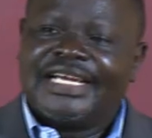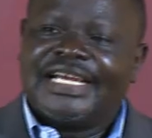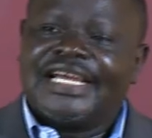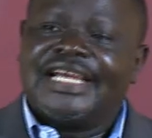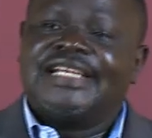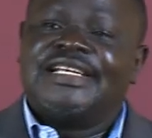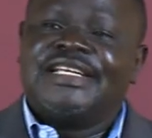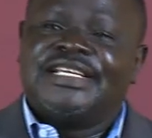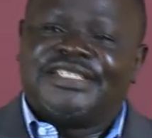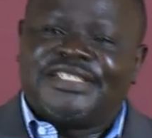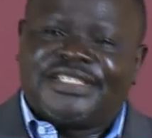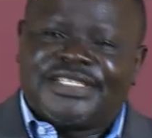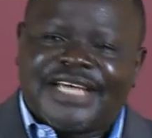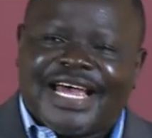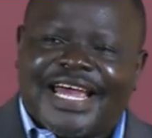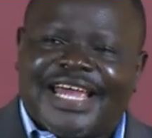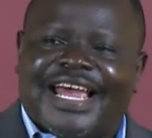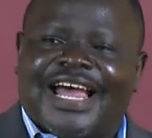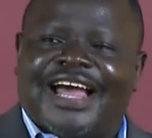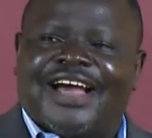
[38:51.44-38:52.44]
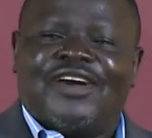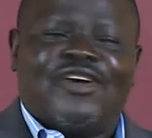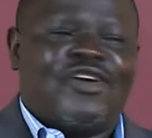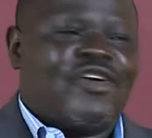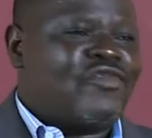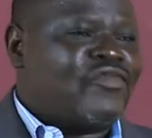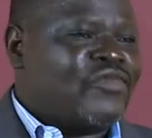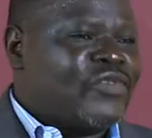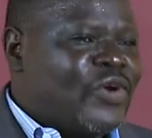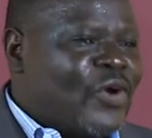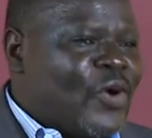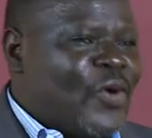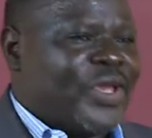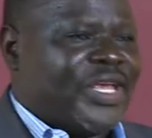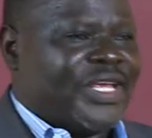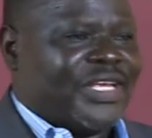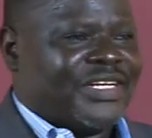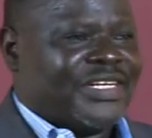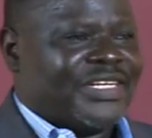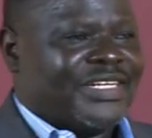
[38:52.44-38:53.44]
a desire of
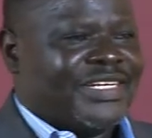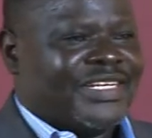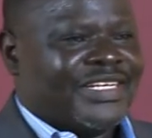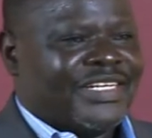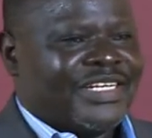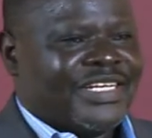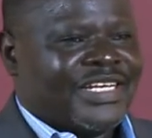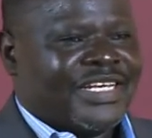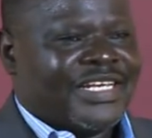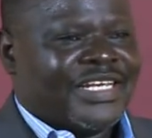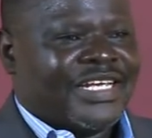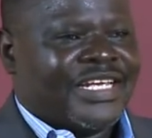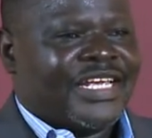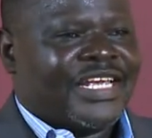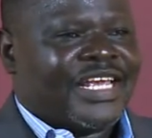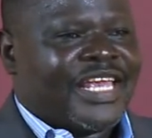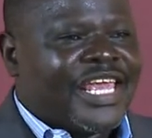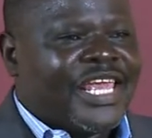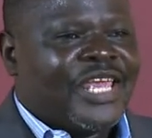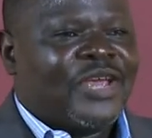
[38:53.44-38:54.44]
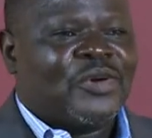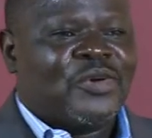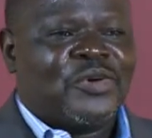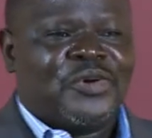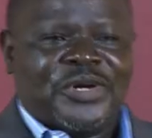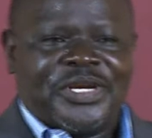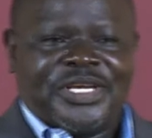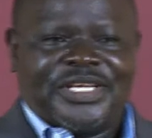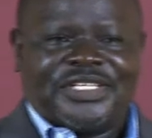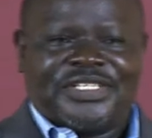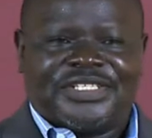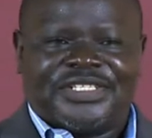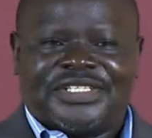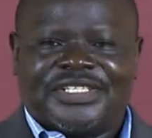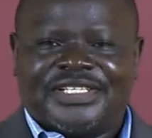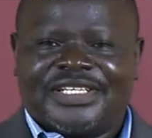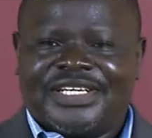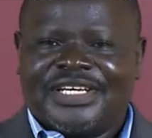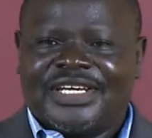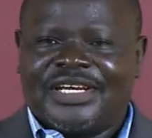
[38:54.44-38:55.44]
knowing He who is
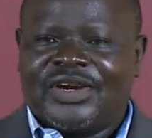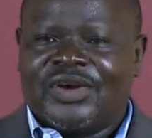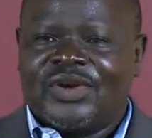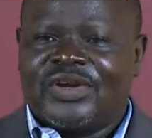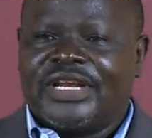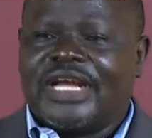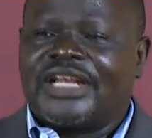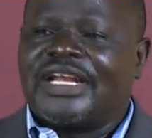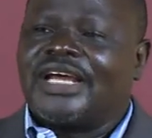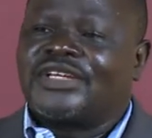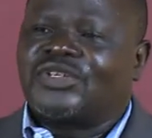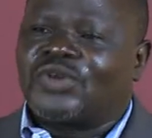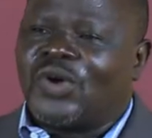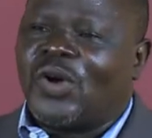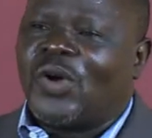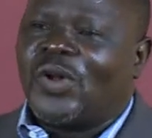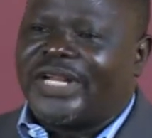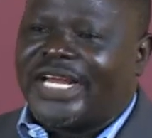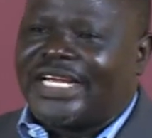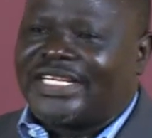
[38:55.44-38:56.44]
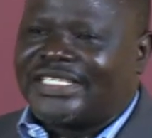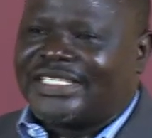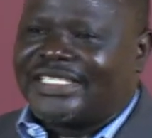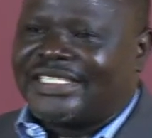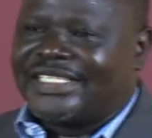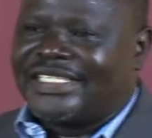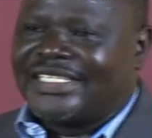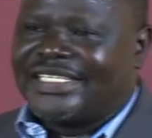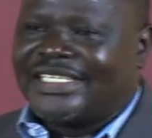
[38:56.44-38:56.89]
that has called us,